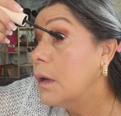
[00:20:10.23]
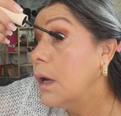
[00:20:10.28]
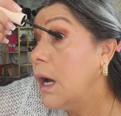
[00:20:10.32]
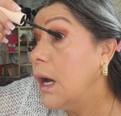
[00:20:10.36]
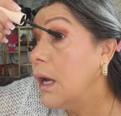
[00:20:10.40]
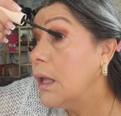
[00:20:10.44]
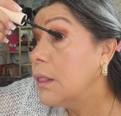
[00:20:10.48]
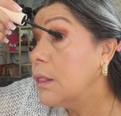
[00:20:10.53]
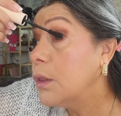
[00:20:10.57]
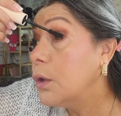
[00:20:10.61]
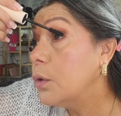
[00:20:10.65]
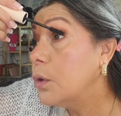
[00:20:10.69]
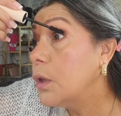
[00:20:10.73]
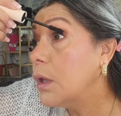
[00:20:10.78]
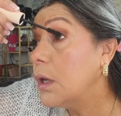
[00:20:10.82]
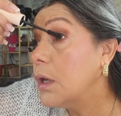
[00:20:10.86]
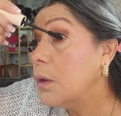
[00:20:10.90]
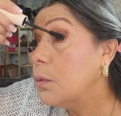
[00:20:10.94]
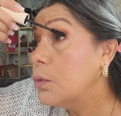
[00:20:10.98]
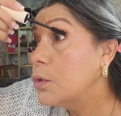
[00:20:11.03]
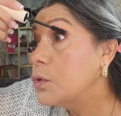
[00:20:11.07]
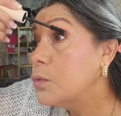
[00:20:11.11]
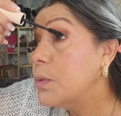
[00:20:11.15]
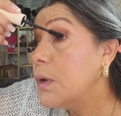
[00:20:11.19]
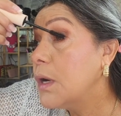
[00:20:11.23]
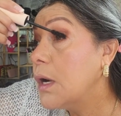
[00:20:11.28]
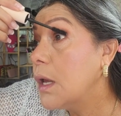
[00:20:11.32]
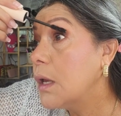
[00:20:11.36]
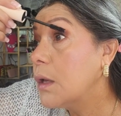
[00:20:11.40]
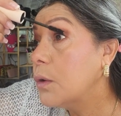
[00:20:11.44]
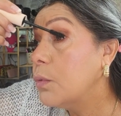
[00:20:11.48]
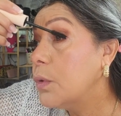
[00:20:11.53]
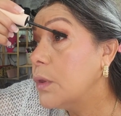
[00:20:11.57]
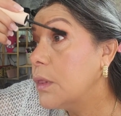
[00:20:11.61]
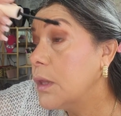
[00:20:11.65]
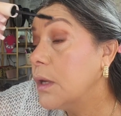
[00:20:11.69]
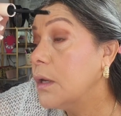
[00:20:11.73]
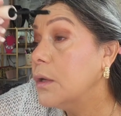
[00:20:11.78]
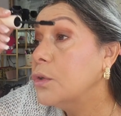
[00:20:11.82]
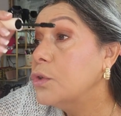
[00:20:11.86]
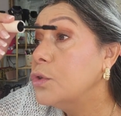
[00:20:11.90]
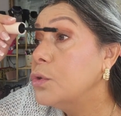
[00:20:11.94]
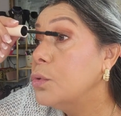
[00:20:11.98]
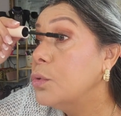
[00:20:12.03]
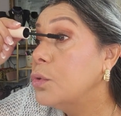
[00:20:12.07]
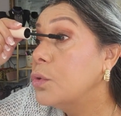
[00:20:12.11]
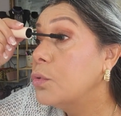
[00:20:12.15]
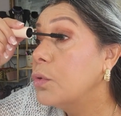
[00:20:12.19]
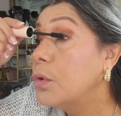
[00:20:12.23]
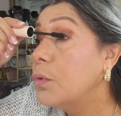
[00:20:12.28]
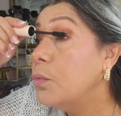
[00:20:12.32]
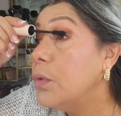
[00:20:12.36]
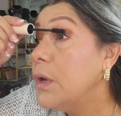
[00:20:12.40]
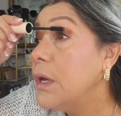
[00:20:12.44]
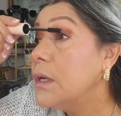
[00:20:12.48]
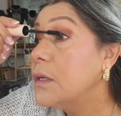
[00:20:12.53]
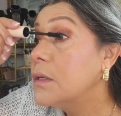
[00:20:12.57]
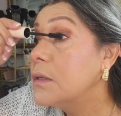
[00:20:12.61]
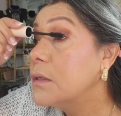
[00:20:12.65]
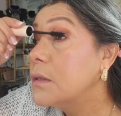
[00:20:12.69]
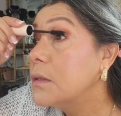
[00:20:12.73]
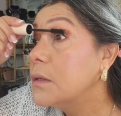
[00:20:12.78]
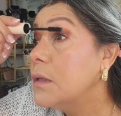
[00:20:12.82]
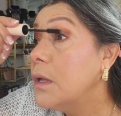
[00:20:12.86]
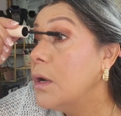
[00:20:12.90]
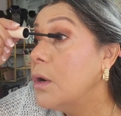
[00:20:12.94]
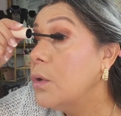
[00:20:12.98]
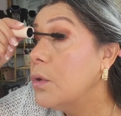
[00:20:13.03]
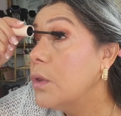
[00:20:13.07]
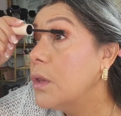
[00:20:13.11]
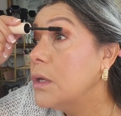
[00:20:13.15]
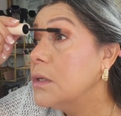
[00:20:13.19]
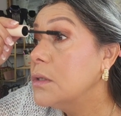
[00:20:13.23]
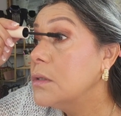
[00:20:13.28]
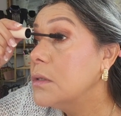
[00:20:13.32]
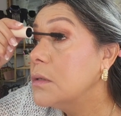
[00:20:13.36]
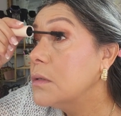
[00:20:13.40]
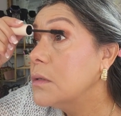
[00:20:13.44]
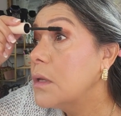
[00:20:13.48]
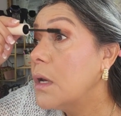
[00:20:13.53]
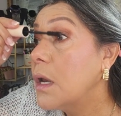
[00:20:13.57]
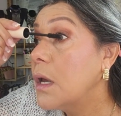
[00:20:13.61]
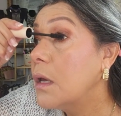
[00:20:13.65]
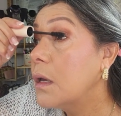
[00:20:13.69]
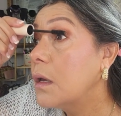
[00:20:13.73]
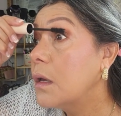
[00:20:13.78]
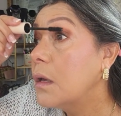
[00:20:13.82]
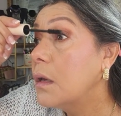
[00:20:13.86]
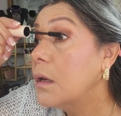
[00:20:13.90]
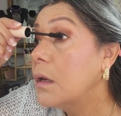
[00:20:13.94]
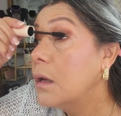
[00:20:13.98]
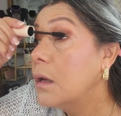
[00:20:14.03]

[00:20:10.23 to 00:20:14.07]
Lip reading: I thought it would be like within 2-3 weeks. No, this is like,